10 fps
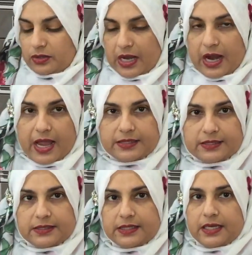so that has
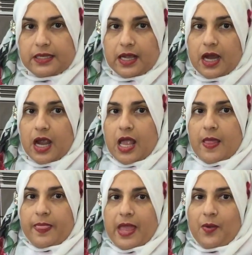the seed in there.
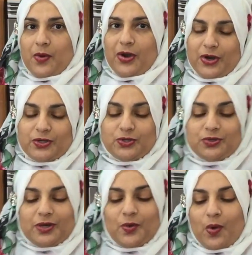Then we're gonna
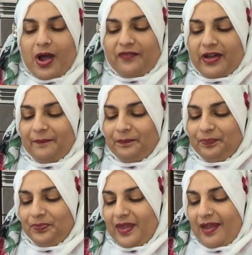do the guava.
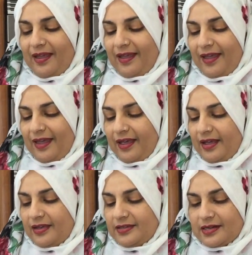
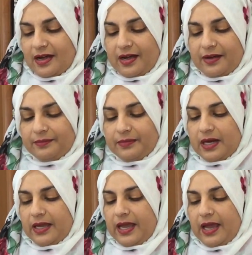And
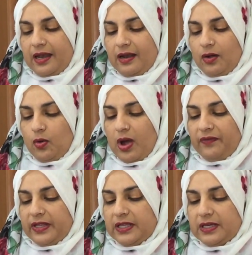again,
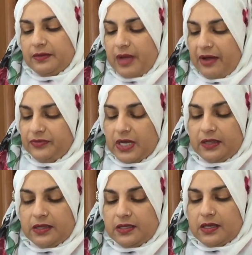guava, I've
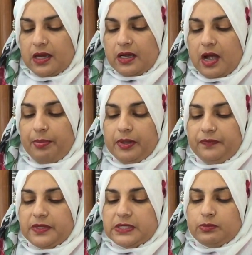done a couple
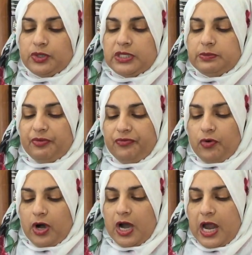of these smoothies
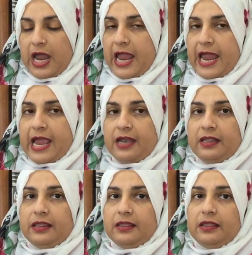before,
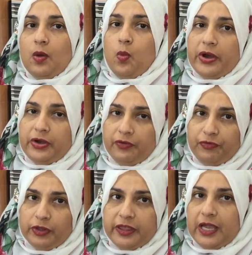and the
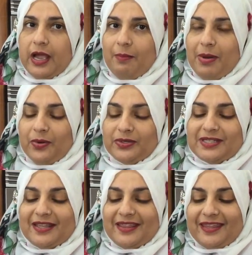wonderful thing
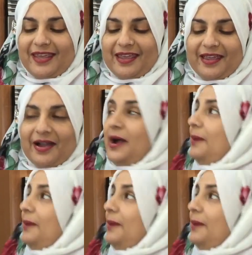about the,